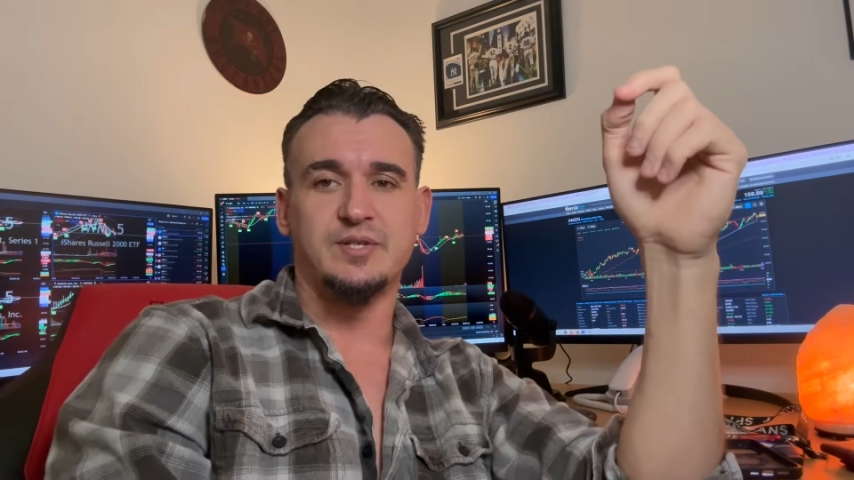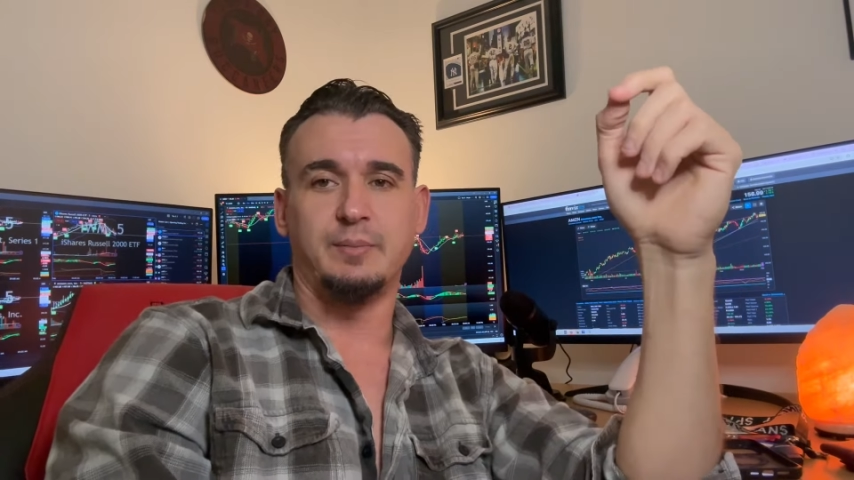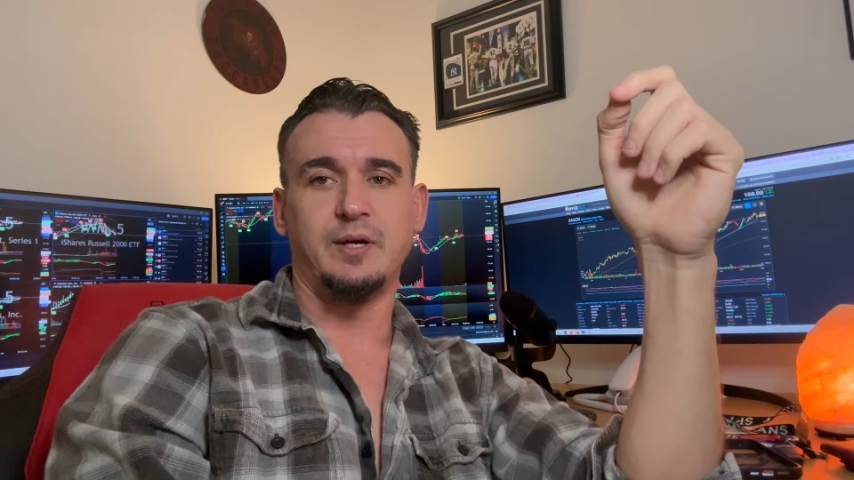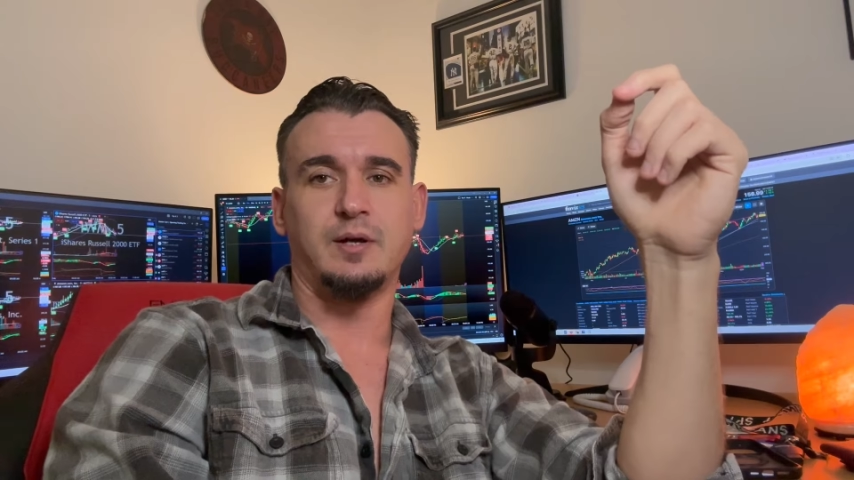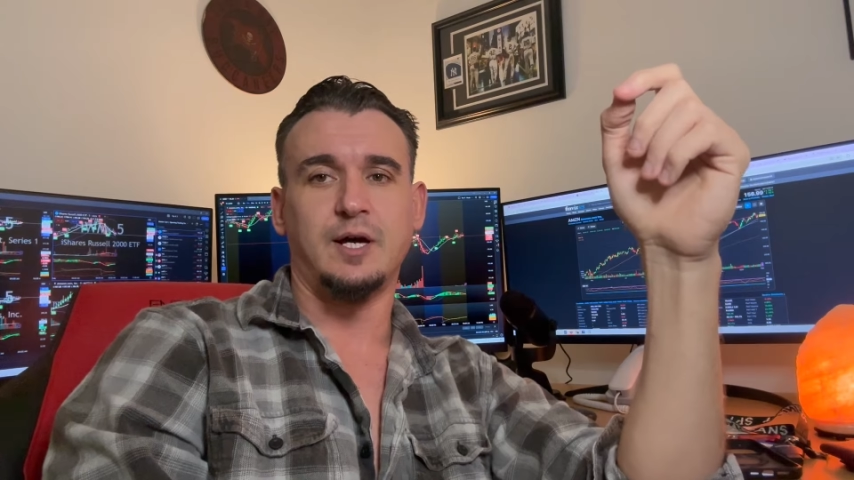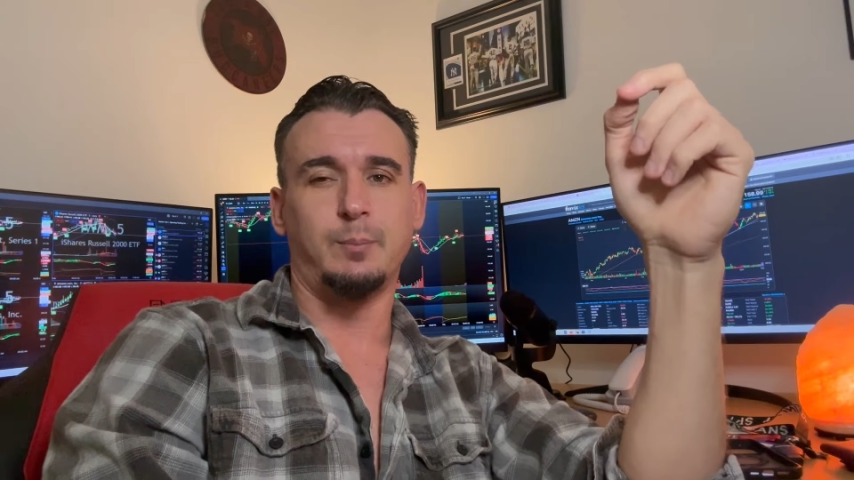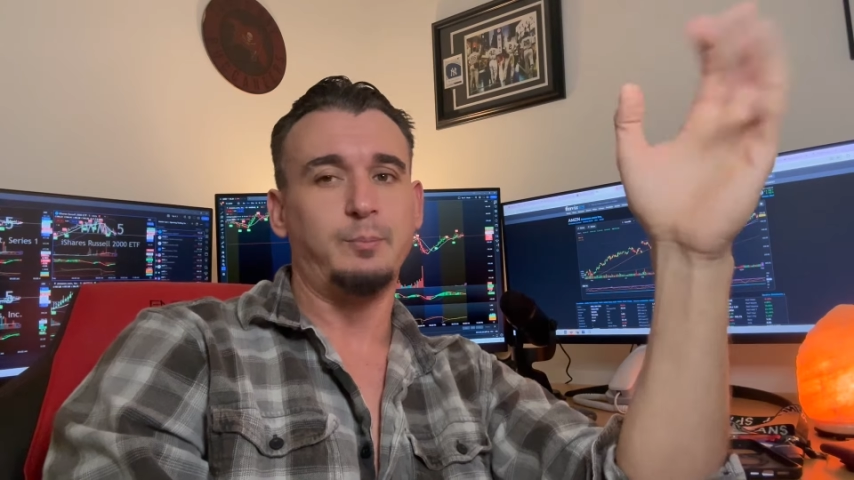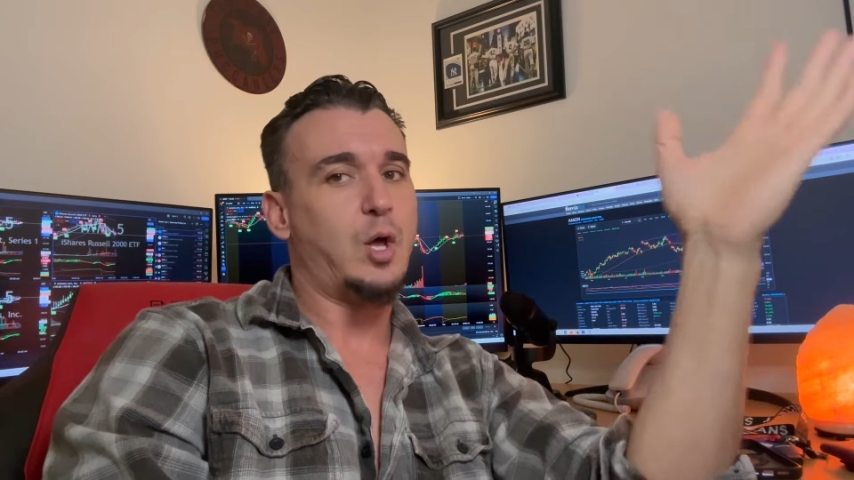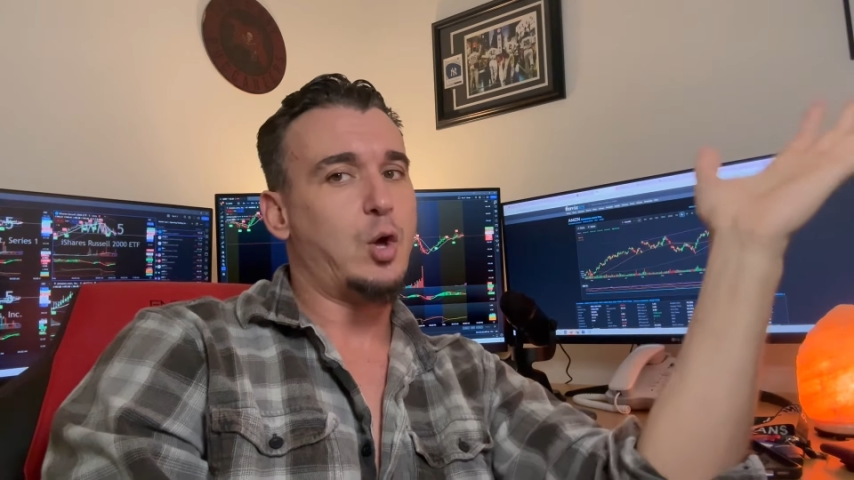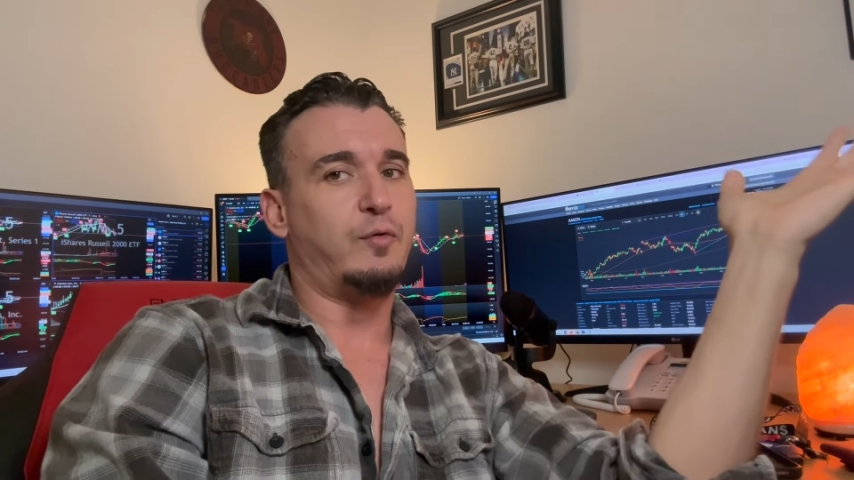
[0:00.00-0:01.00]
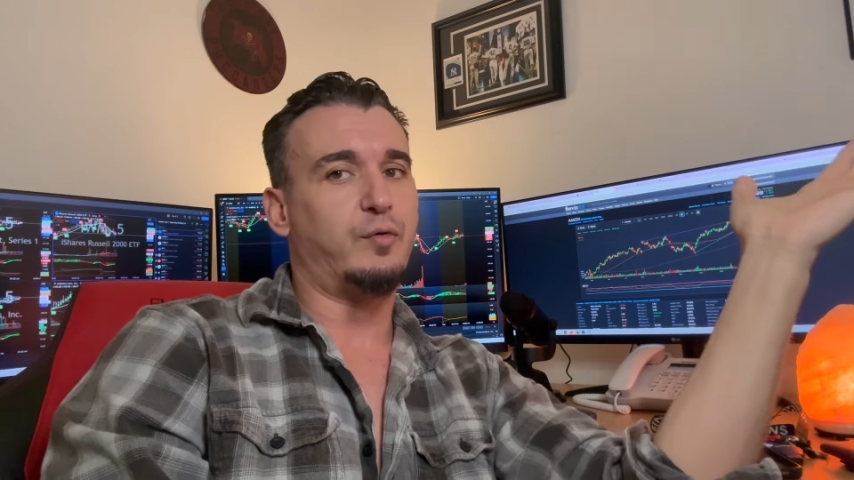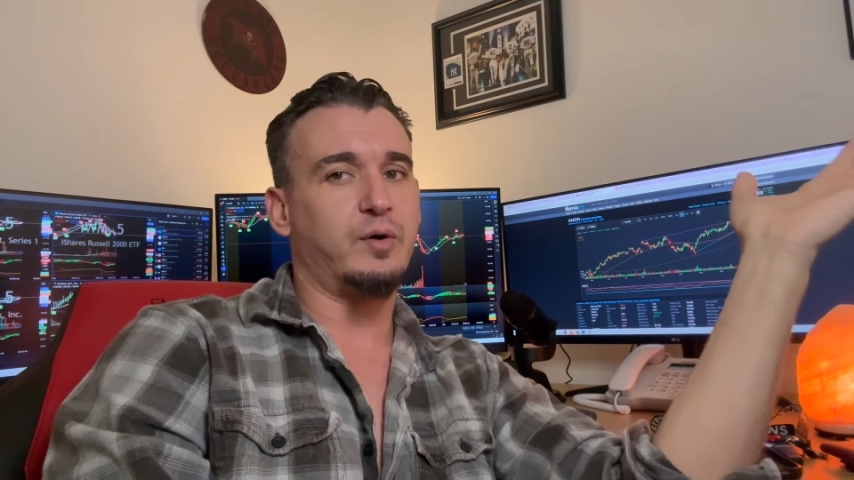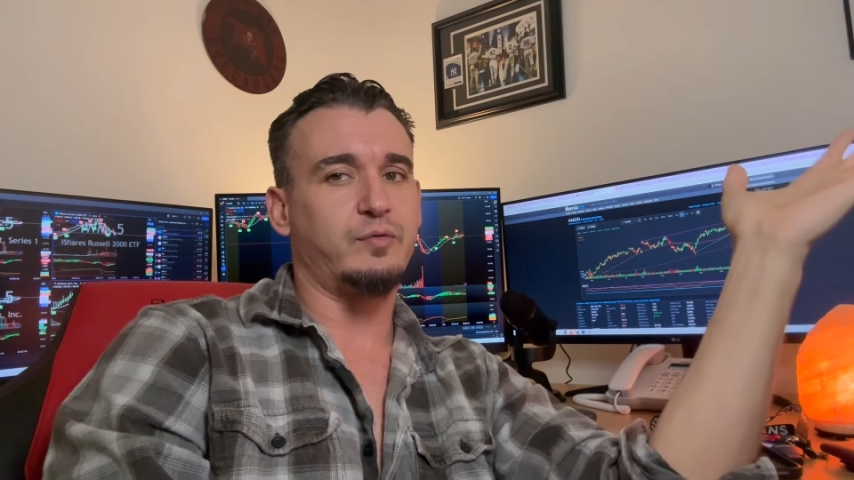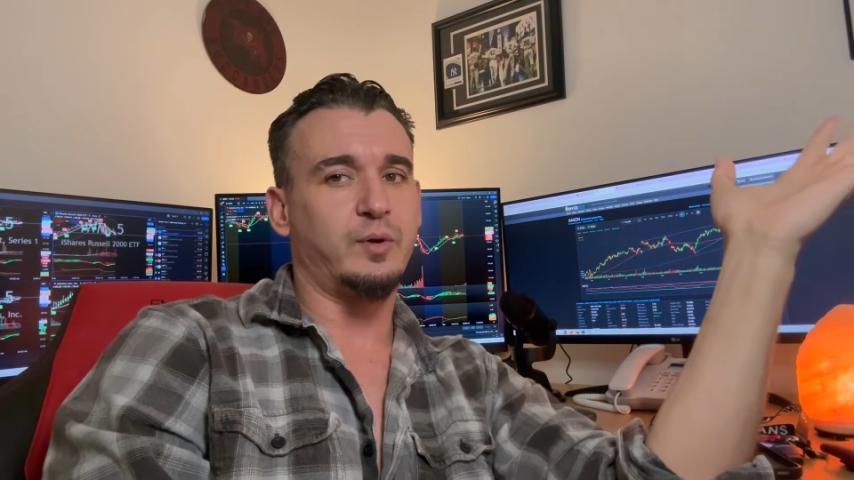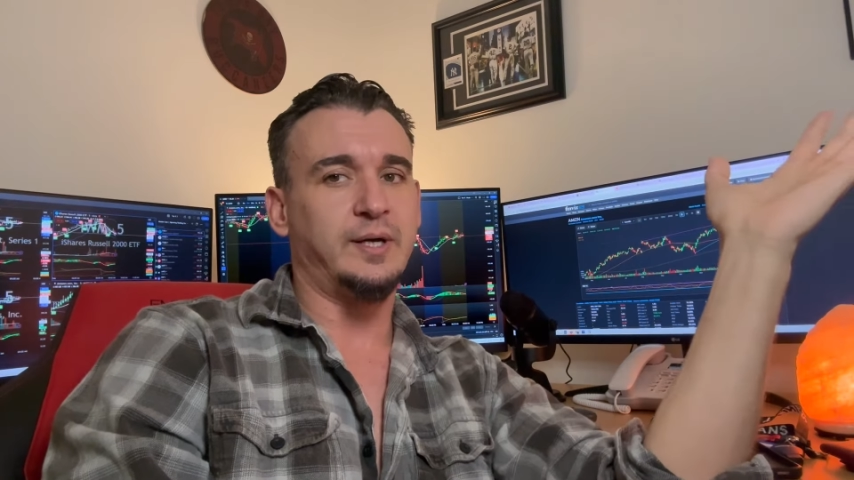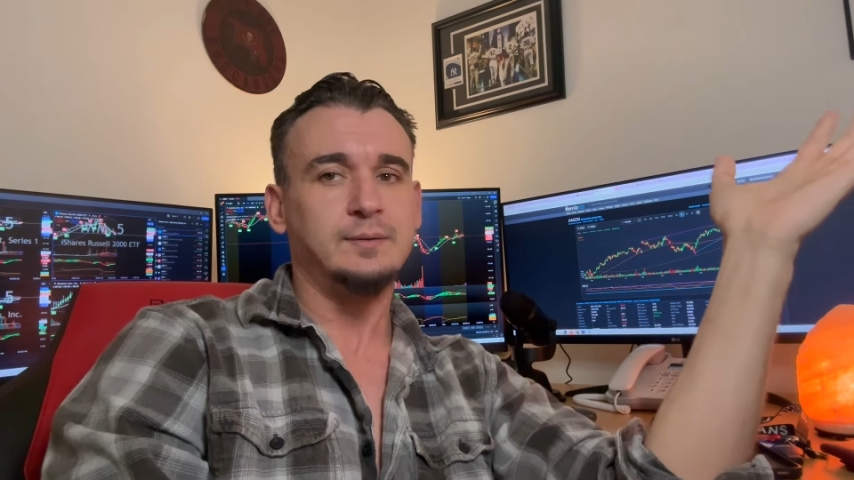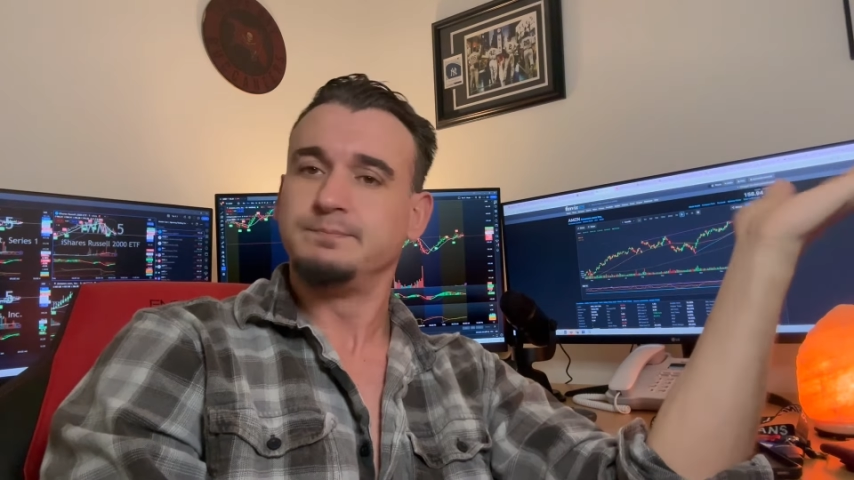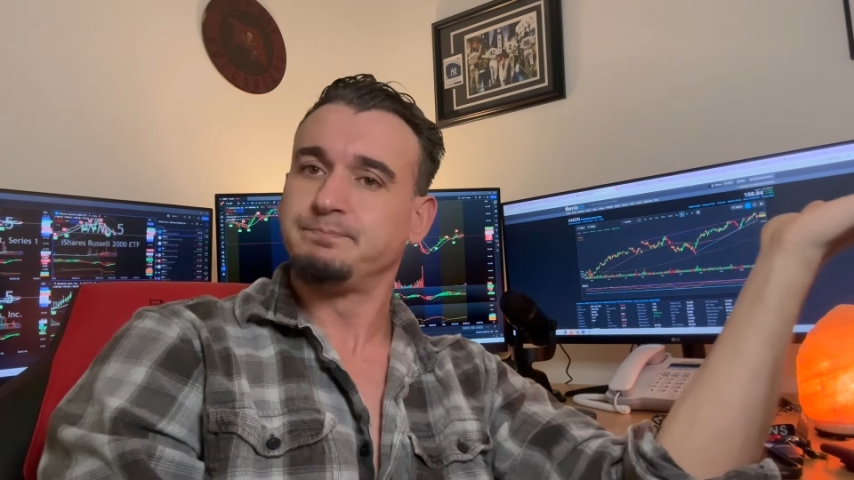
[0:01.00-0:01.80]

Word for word: I'm here to help for free.